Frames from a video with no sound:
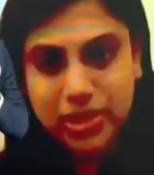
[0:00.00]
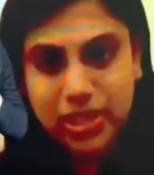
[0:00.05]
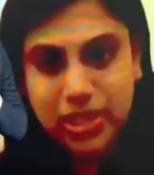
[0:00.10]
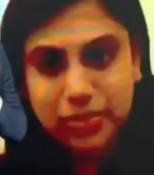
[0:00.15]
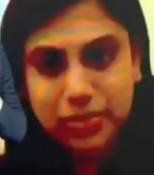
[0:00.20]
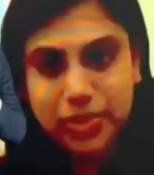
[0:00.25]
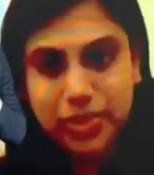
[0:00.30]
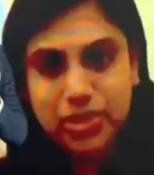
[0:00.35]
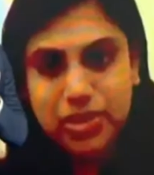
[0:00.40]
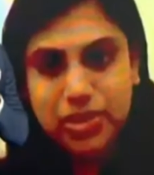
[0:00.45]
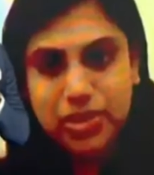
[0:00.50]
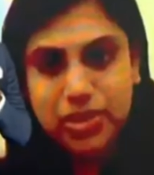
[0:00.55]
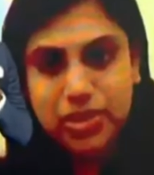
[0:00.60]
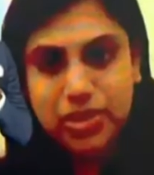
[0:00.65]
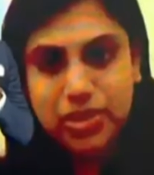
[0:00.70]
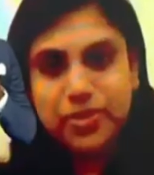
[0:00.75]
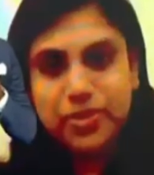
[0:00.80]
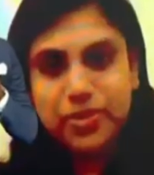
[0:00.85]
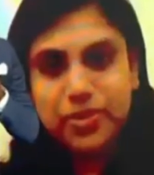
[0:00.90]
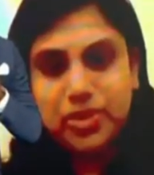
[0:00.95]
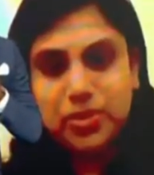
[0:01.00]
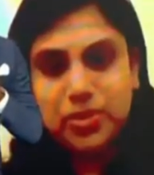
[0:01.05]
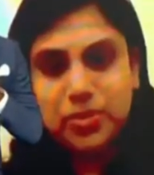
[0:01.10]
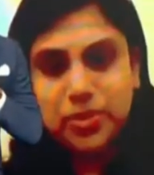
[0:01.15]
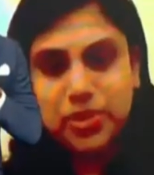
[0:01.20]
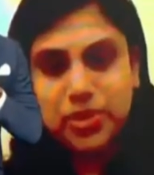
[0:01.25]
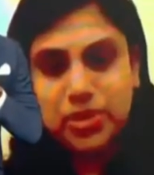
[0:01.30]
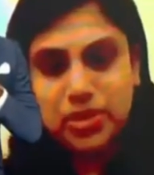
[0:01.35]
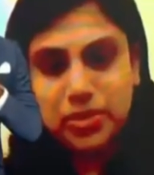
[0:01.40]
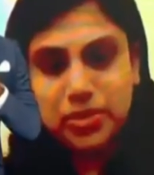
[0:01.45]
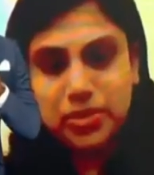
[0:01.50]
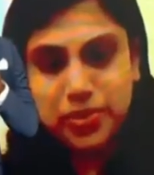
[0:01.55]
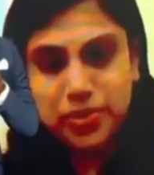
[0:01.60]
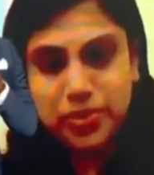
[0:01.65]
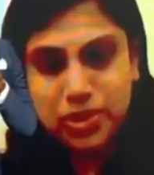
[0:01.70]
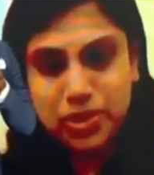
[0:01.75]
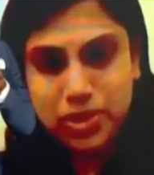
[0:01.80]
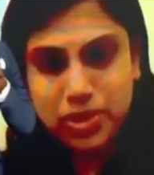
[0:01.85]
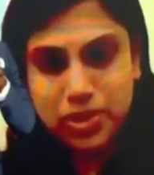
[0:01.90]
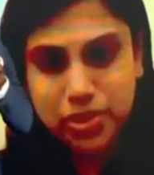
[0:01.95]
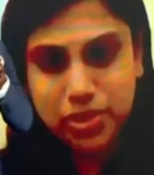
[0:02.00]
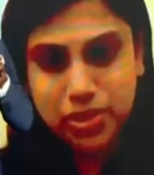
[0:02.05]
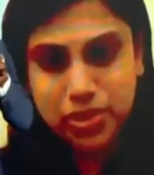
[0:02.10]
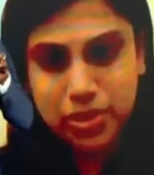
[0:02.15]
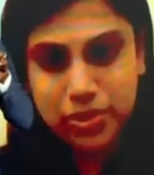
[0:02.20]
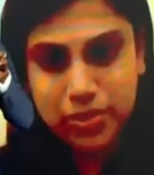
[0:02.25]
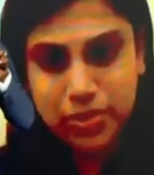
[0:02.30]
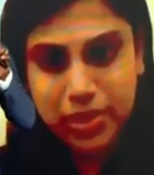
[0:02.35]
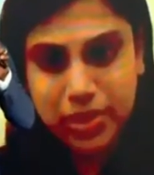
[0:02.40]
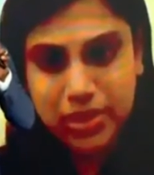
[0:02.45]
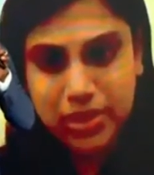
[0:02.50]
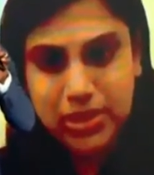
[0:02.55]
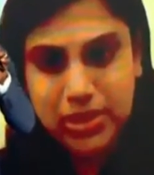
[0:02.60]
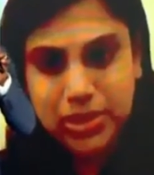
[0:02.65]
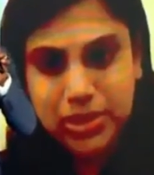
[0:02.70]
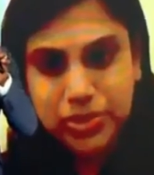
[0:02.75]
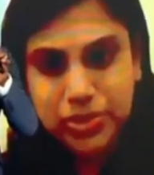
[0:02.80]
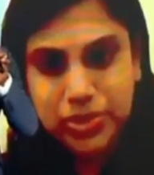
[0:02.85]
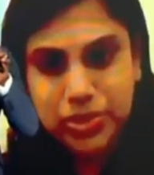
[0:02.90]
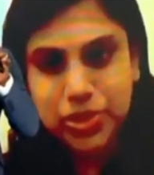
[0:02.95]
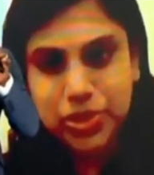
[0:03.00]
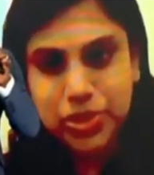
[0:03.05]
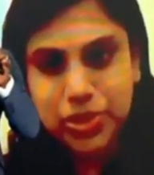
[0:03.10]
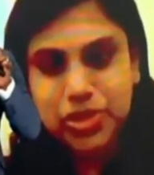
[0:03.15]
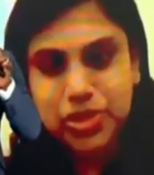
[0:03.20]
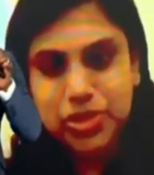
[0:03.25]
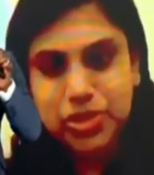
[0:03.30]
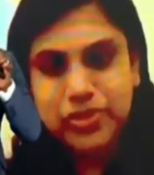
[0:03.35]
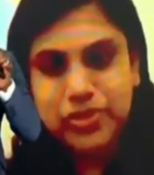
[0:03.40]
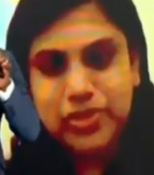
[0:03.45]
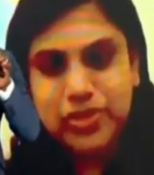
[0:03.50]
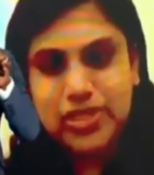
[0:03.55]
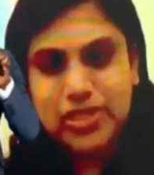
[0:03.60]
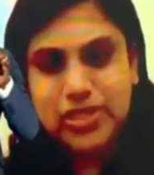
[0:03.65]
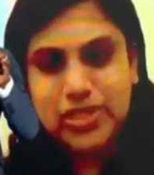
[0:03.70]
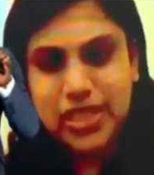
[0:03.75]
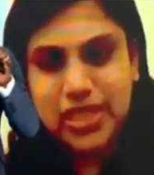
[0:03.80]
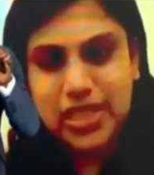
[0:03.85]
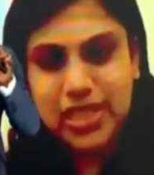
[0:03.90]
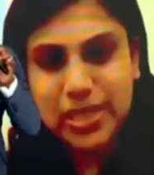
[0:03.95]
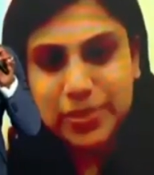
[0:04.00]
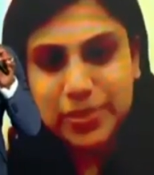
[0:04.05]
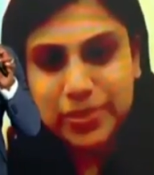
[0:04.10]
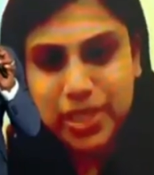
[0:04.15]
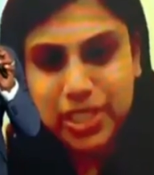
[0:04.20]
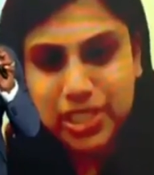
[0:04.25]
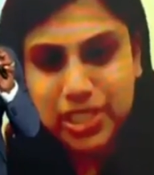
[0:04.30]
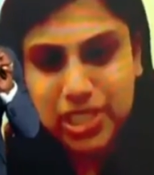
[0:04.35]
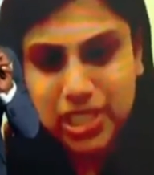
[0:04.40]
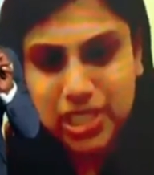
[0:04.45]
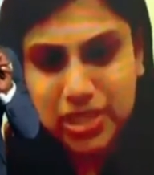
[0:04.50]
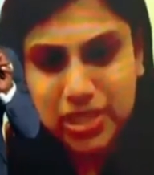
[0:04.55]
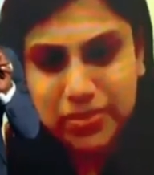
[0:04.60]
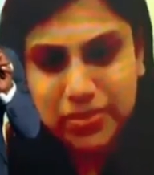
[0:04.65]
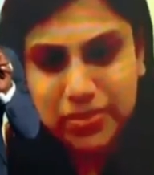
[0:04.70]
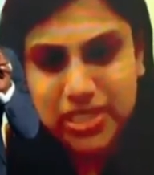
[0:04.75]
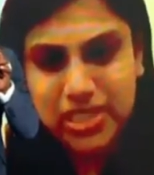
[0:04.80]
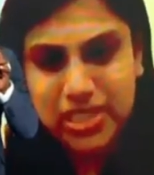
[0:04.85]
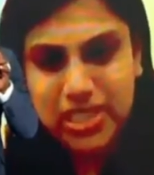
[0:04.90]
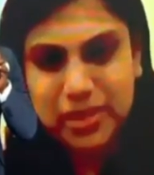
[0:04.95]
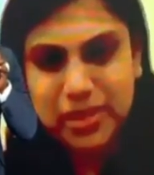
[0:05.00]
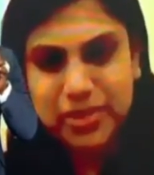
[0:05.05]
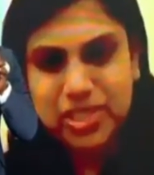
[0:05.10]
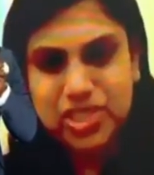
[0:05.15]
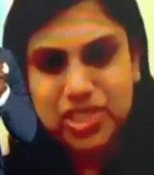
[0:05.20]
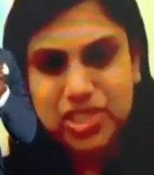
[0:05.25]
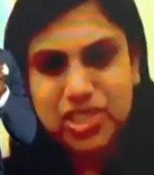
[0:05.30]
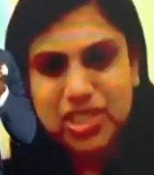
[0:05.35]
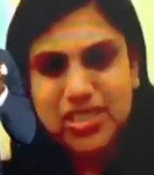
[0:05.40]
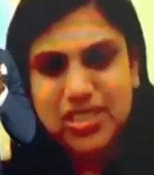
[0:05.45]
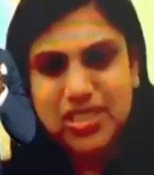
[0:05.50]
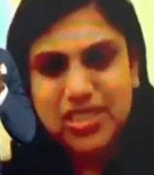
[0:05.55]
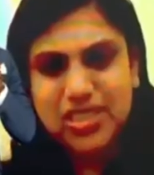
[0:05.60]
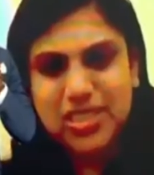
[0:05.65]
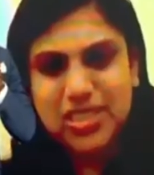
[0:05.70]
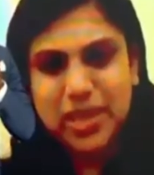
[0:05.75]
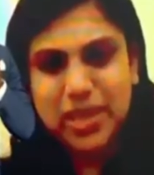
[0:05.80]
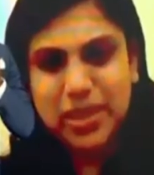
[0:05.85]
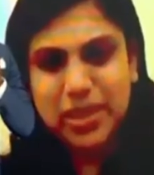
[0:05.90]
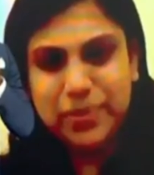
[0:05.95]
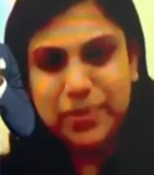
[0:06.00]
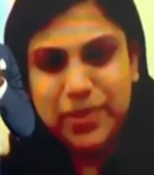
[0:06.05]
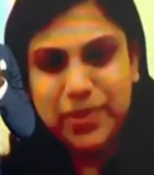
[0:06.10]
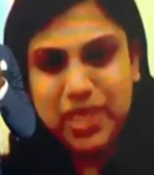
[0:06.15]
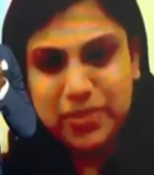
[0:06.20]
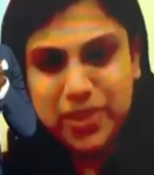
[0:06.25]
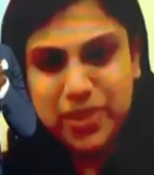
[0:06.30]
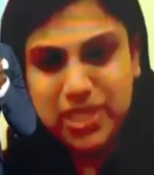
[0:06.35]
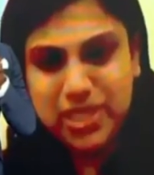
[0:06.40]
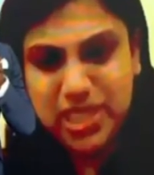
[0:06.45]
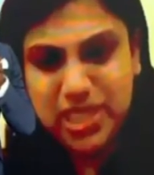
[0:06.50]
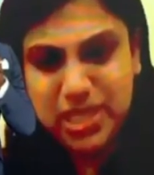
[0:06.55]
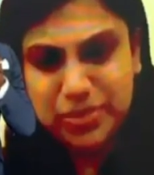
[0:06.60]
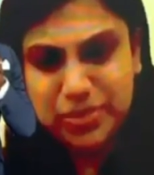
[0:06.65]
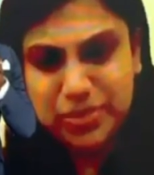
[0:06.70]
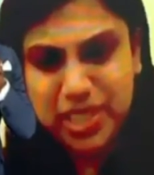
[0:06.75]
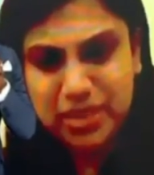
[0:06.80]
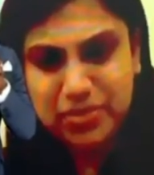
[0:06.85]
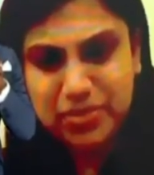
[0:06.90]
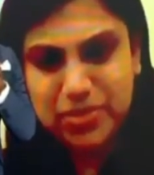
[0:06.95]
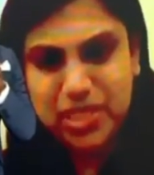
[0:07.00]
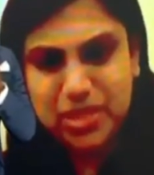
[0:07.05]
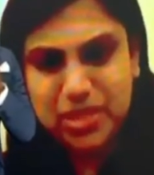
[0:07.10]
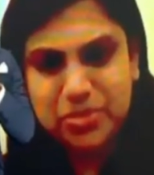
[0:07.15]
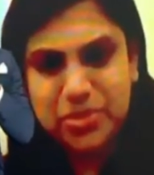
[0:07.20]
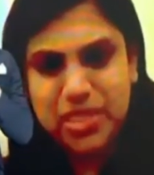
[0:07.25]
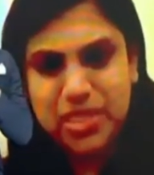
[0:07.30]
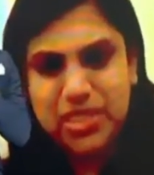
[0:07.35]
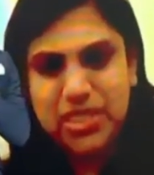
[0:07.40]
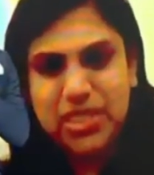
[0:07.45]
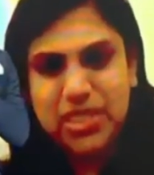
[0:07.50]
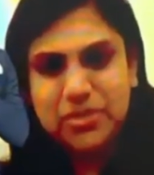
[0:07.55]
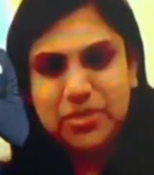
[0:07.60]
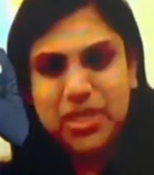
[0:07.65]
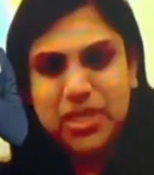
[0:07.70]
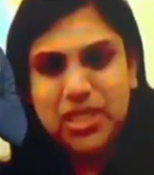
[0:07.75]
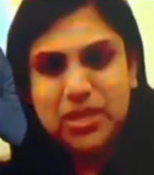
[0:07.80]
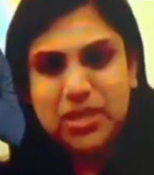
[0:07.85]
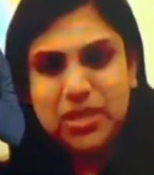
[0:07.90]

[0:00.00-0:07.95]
God is answering you. Receive his miracle. Receive his blessings. Receive the mighty hand of God at work